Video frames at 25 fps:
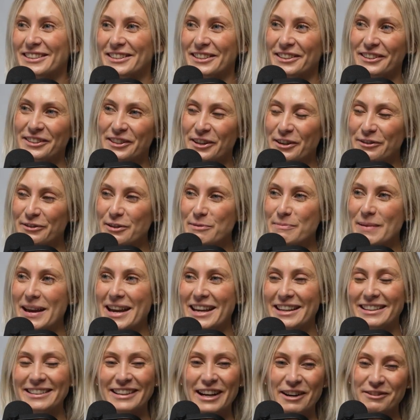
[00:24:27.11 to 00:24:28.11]
So coffee
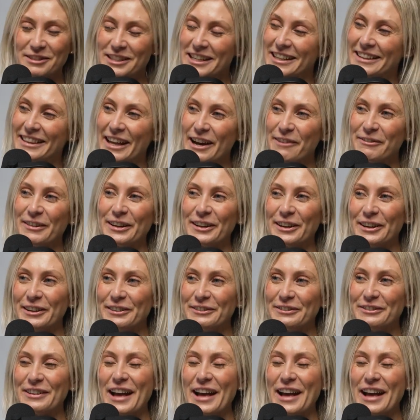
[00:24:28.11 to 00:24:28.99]
bean, I'll tick that one off.